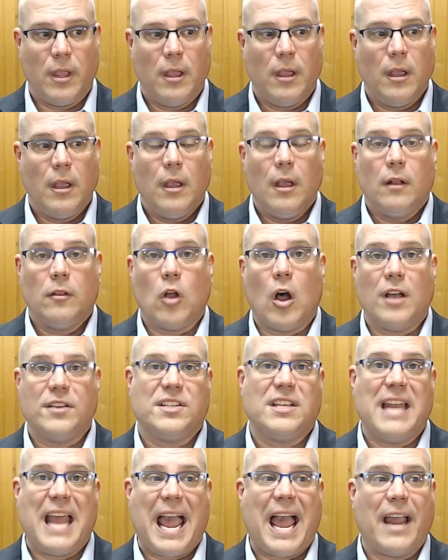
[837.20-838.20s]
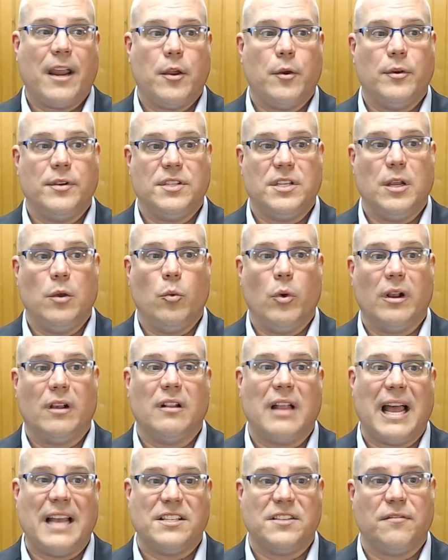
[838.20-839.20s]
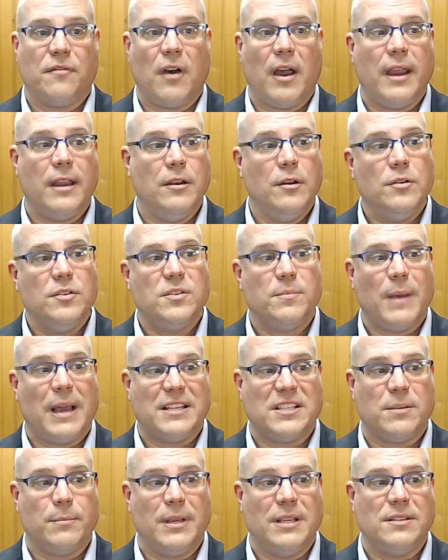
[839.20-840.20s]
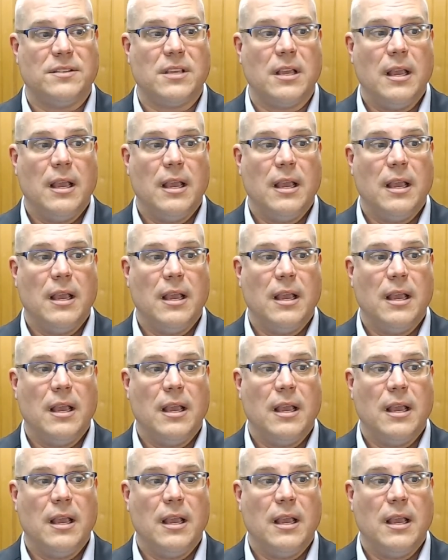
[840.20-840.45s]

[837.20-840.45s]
Loss in accuracy when classifying new specimens